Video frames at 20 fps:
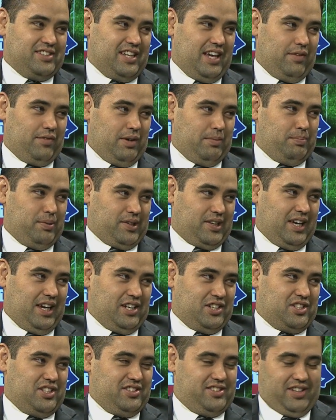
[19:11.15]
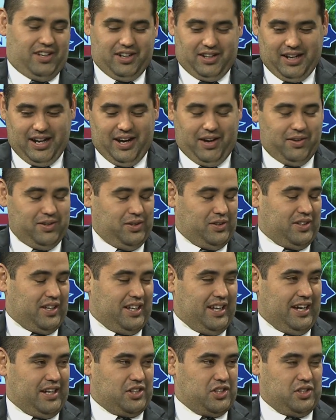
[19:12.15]
have implications on how you can
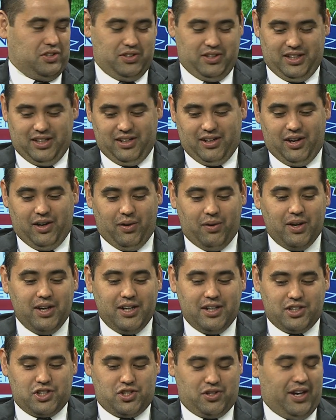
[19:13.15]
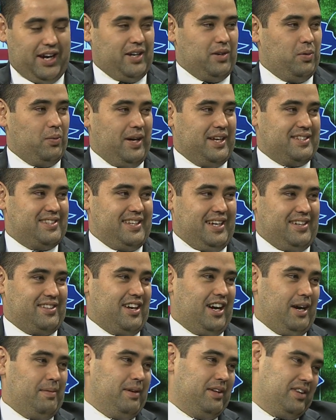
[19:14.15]
actually, you know, try to waste that
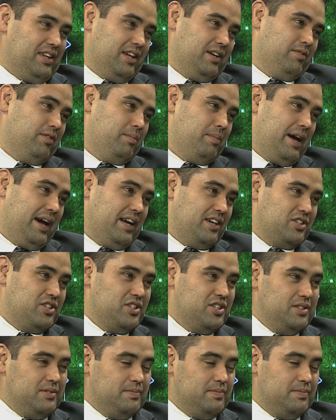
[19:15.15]
time at the end of a match.